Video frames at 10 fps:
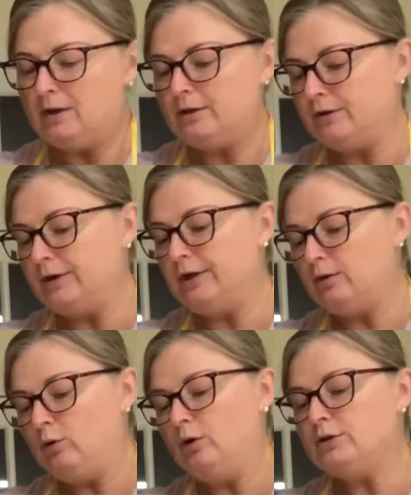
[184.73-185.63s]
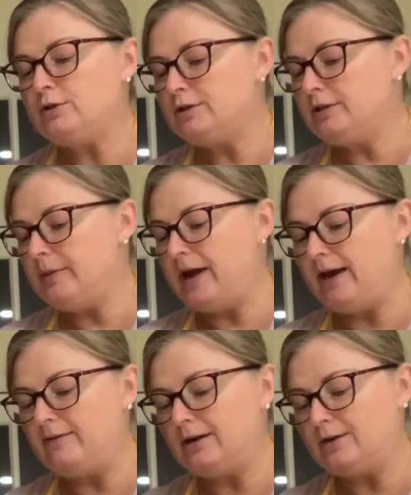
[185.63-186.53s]
You need also some
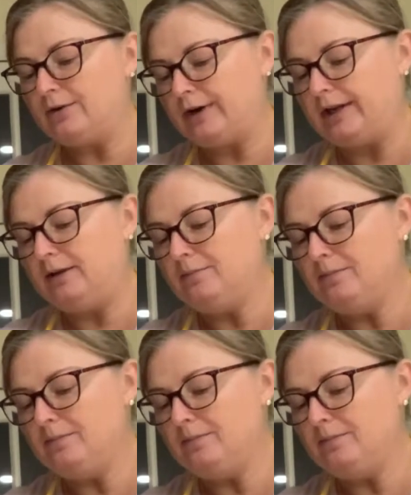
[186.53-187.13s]
heavy cream.